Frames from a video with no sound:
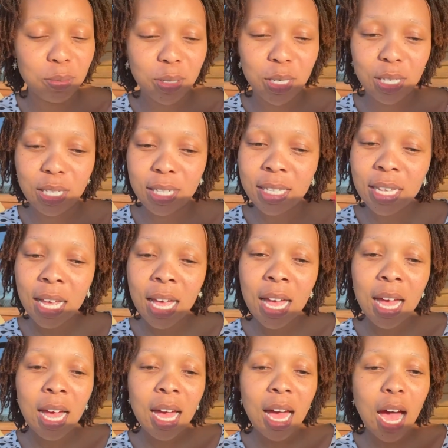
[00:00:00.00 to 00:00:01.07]
because
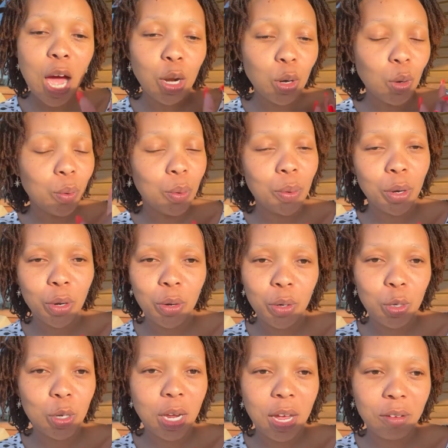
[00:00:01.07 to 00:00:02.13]
I know we were going
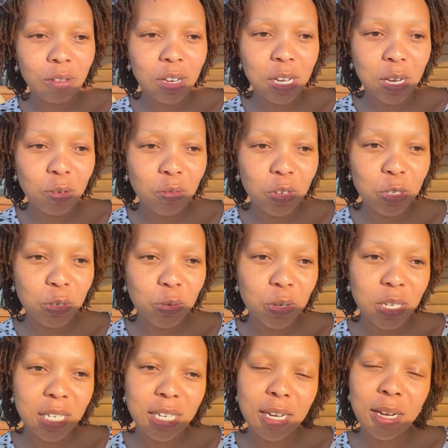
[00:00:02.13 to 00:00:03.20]
to have an
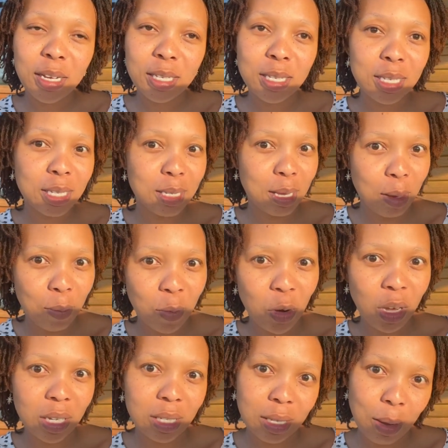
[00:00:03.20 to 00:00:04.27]
anniversary dinner somewhere,
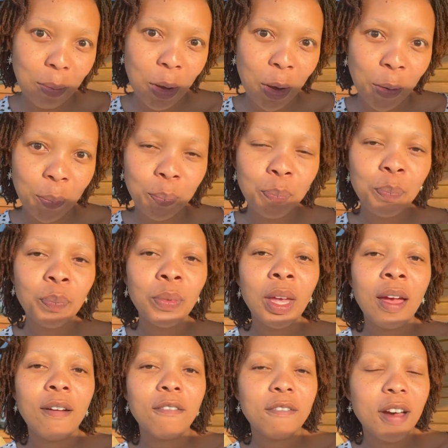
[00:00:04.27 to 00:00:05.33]
somehow.
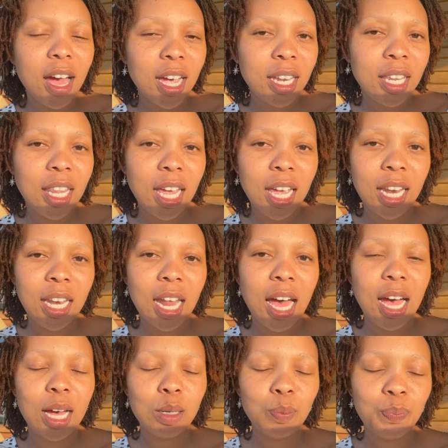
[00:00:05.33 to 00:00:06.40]
Fine, then
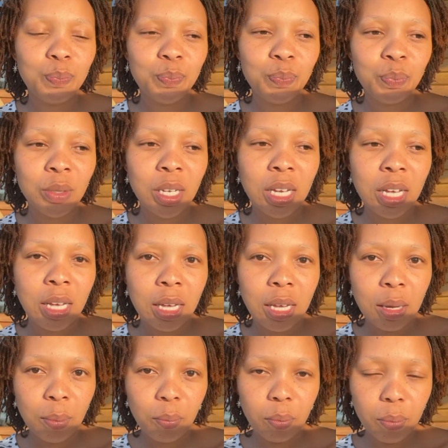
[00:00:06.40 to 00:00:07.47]

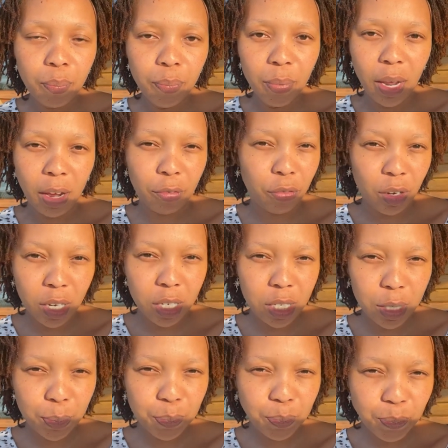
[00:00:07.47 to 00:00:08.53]
I finished